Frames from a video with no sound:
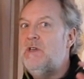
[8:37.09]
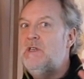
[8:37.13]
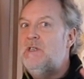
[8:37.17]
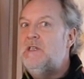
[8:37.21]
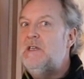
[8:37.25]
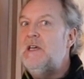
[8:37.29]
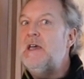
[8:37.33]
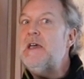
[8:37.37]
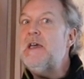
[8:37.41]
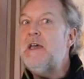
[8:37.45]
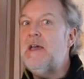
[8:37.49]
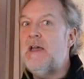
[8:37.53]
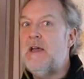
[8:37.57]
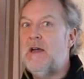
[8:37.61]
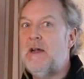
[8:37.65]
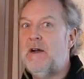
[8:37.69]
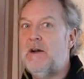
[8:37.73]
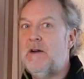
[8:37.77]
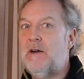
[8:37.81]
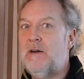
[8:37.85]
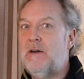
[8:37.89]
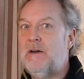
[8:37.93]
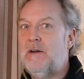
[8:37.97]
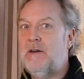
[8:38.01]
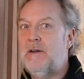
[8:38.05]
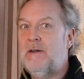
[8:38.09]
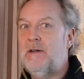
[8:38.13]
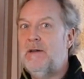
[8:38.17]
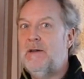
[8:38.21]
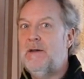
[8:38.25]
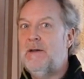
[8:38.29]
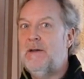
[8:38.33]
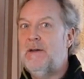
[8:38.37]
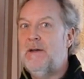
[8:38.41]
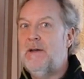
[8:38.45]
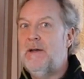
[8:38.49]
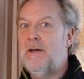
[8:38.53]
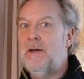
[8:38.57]
year,
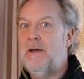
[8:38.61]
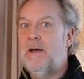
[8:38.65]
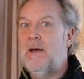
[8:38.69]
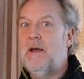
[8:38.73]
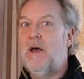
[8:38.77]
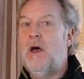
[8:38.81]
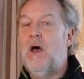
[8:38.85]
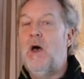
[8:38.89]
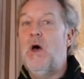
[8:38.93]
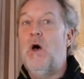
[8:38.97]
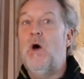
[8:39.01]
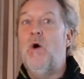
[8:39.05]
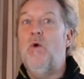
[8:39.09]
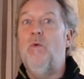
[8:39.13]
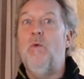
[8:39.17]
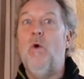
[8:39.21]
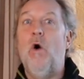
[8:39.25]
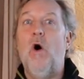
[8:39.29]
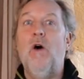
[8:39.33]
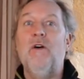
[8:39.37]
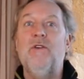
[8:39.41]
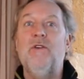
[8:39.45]
a